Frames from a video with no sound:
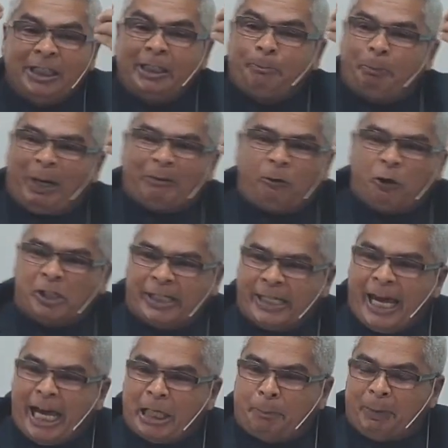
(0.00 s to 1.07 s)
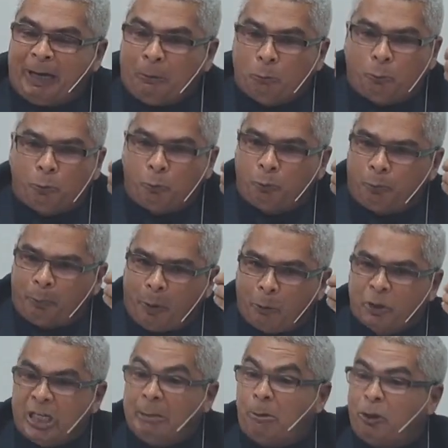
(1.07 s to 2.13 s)
This is this,
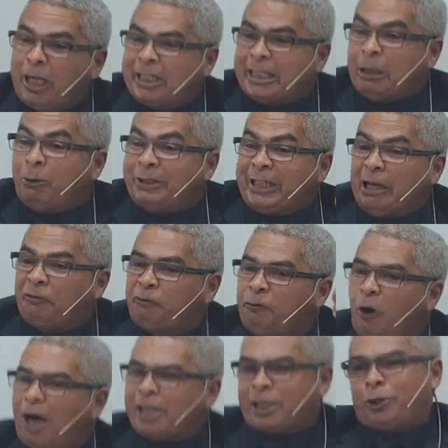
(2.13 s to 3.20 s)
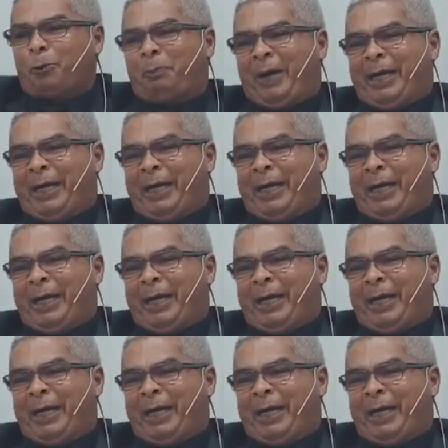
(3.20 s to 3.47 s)
this is what I'm telling you.